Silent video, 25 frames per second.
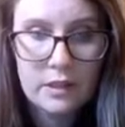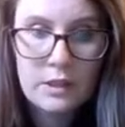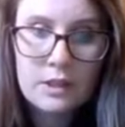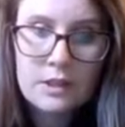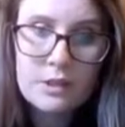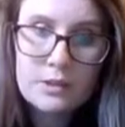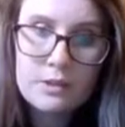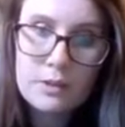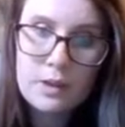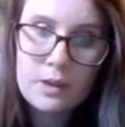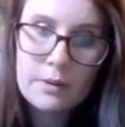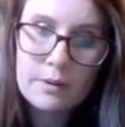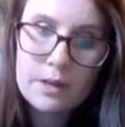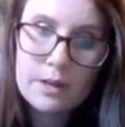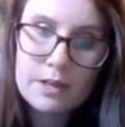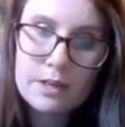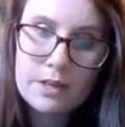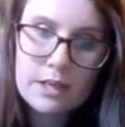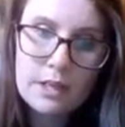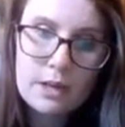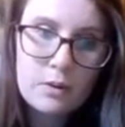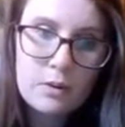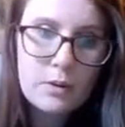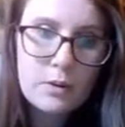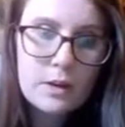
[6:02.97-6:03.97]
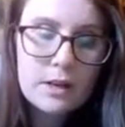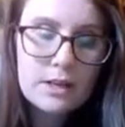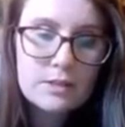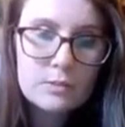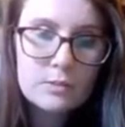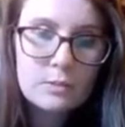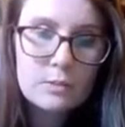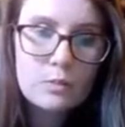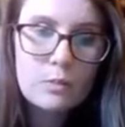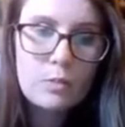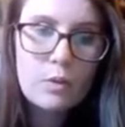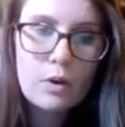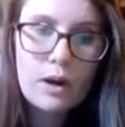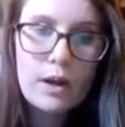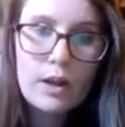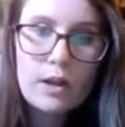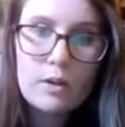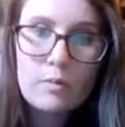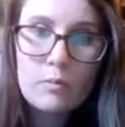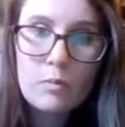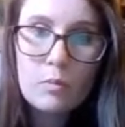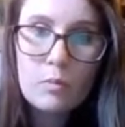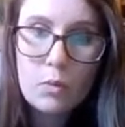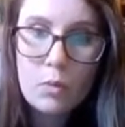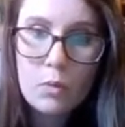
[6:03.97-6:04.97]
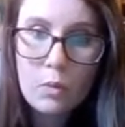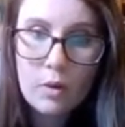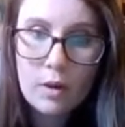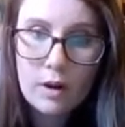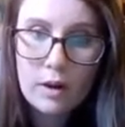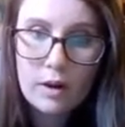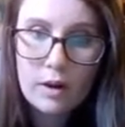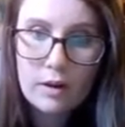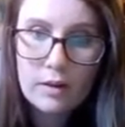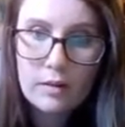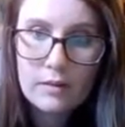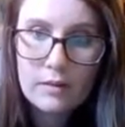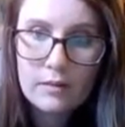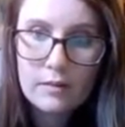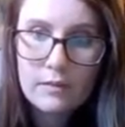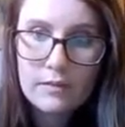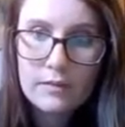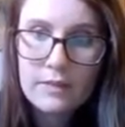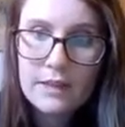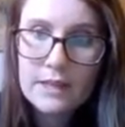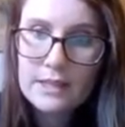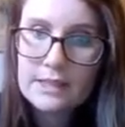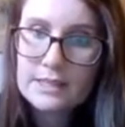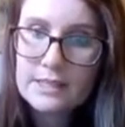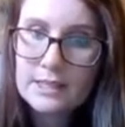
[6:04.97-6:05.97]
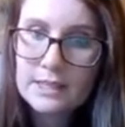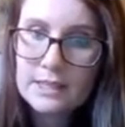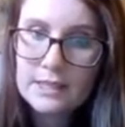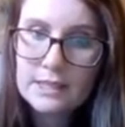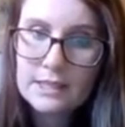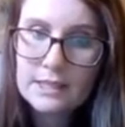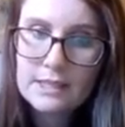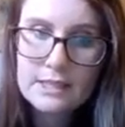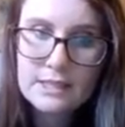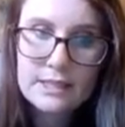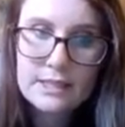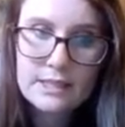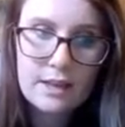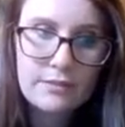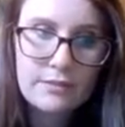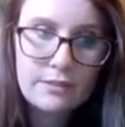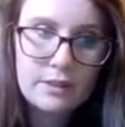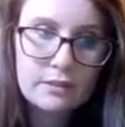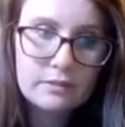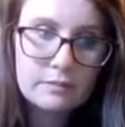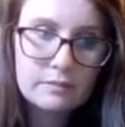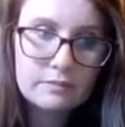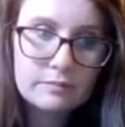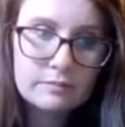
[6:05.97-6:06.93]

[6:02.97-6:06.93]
So I want to think, what is 1 more than 67?